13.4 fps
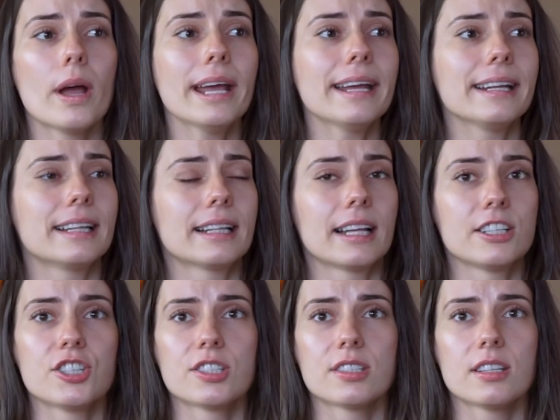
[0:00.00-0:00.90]
wait, and I
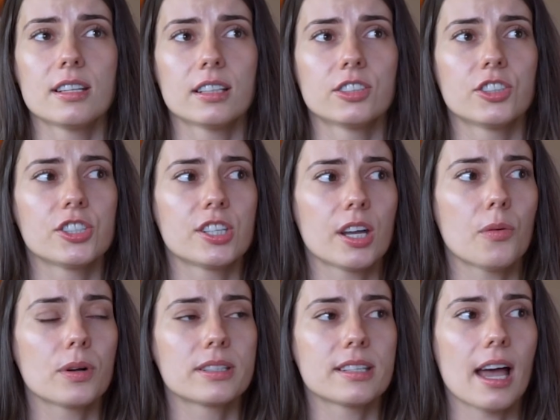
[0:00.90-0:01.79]
just didn't
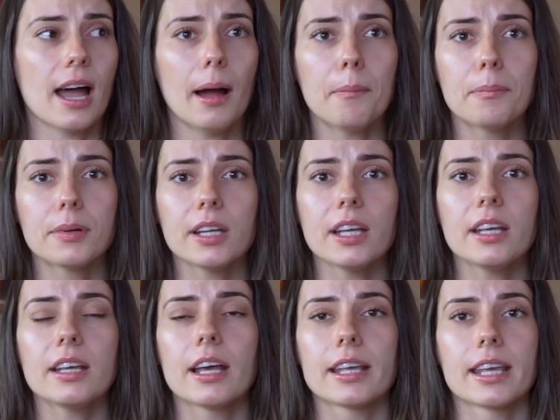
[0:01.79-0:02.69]
understand what's
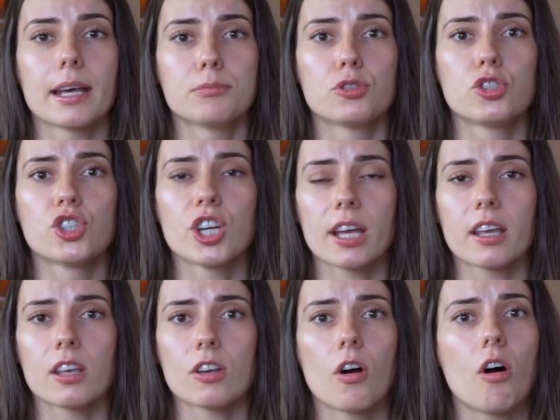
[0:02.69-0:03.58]
happening. I kept
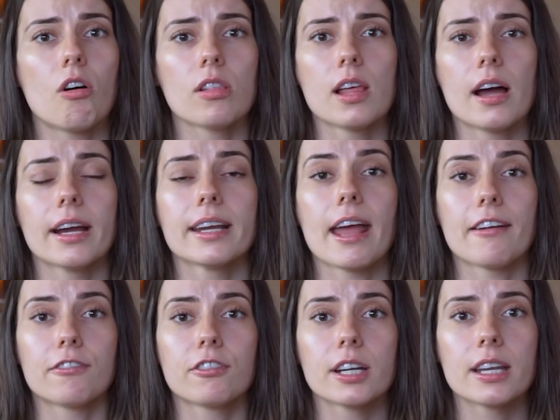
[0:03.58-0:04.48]
checking online
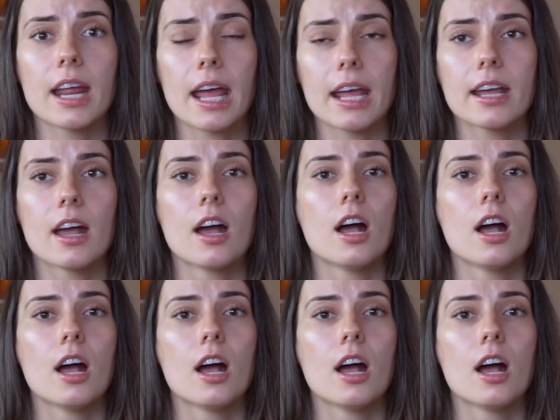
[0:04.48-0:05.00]
every day.